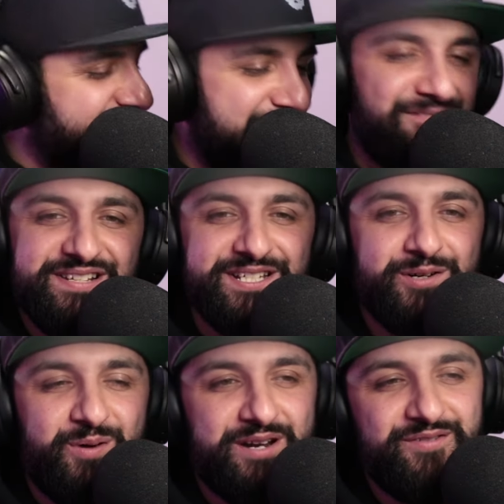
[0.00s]
every
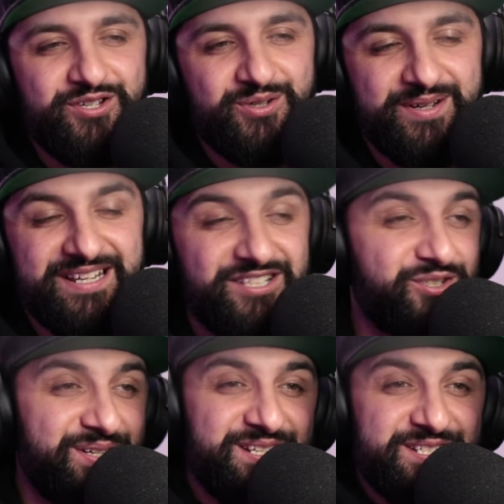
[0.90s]
single one of you joining.
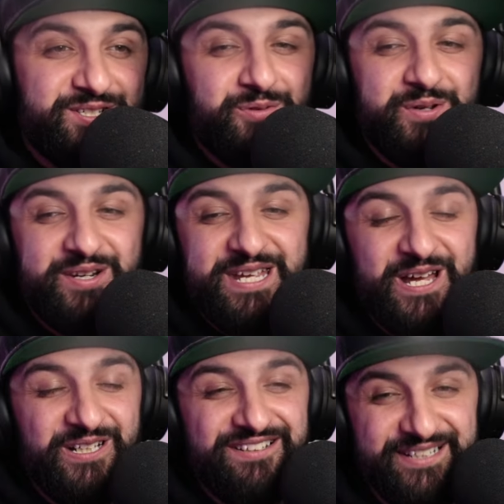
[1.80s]
Join the Discord. We're going to
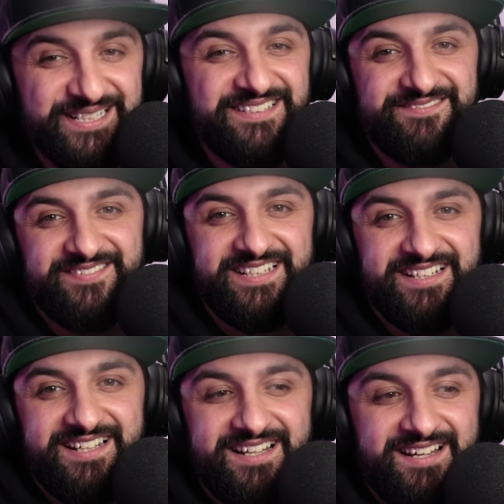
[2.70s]
get lit.
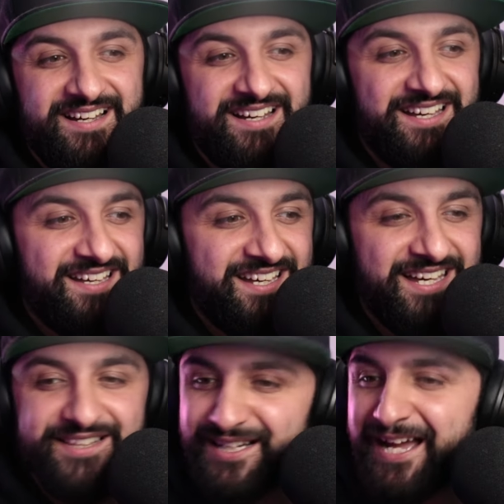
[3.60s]

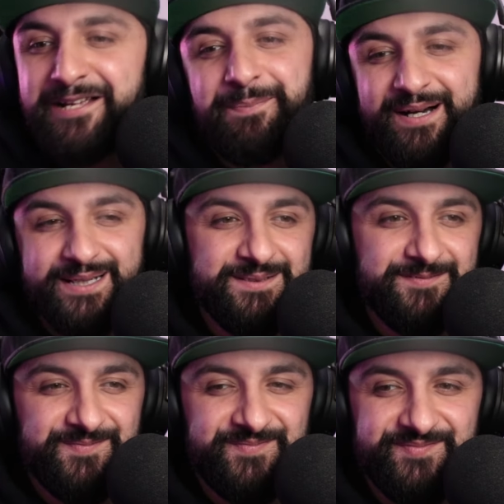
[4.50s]
Hit the like button.
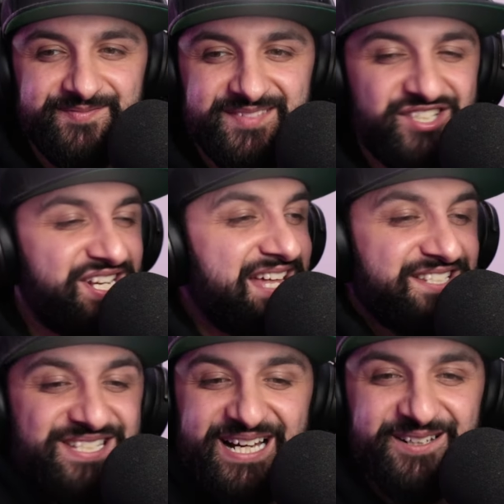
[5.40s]
Share
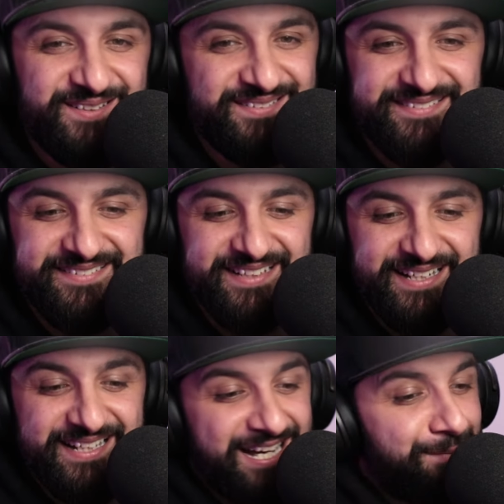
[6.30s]
this out.
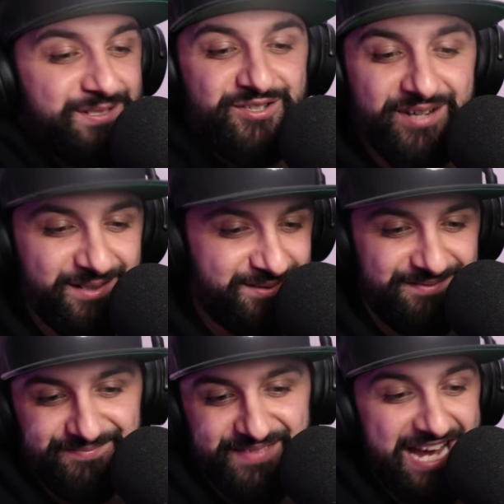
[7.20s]
Help us grow.
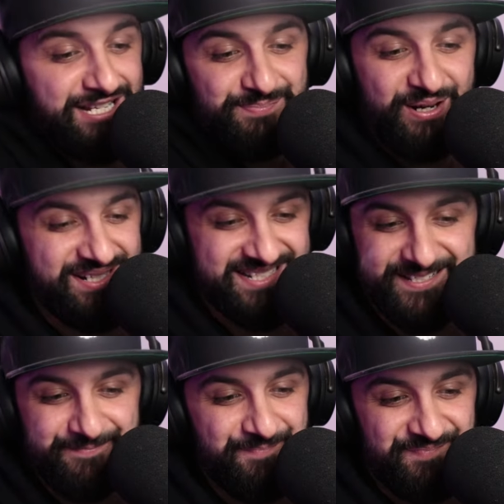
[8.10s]
Xbox,
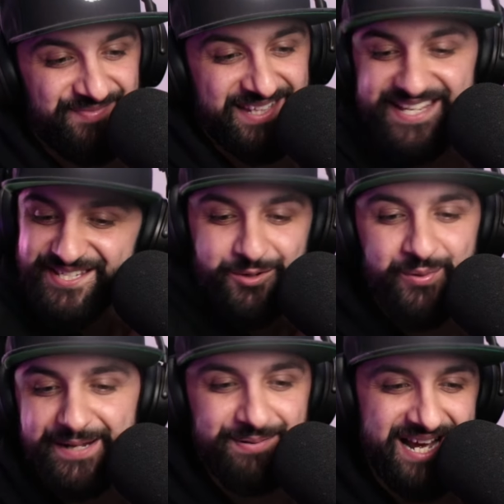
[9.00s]
it's in a
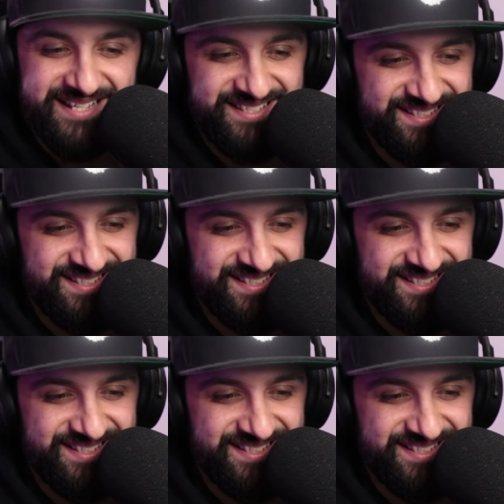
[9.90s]
weird place